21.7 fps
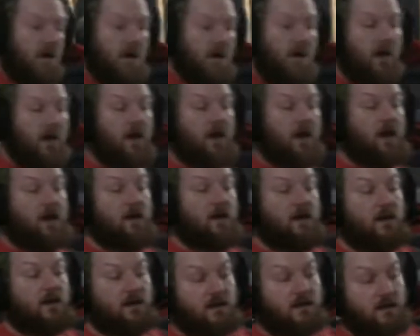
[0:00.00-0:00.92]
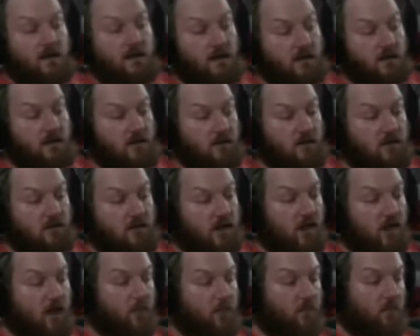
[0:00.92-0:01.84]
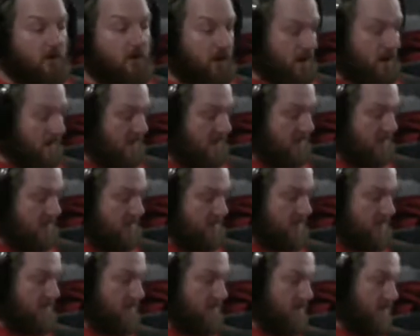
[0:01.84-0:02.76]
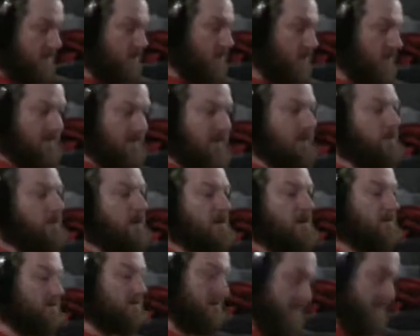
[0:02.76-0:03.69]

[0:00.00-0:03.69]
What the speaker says: and he couldn't comprehend what that meant.